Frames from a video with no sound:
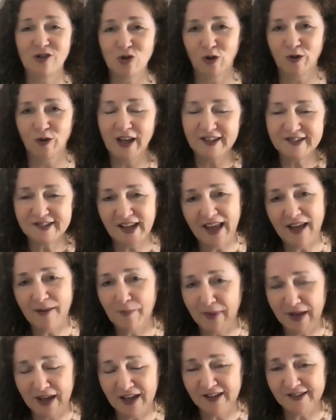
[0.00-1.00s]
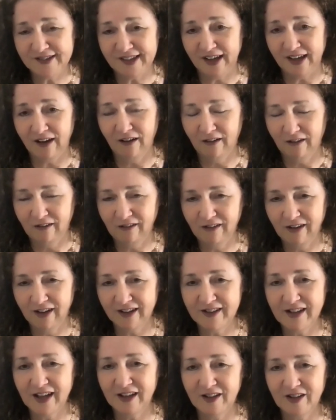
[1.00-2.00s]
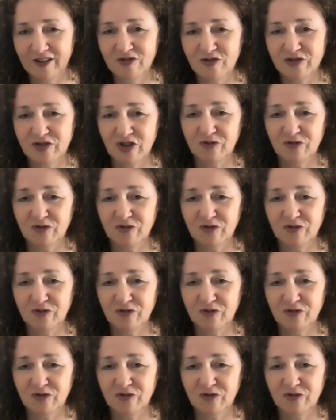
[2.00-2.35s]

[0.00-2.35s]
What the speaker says: That's amazing. Like that is just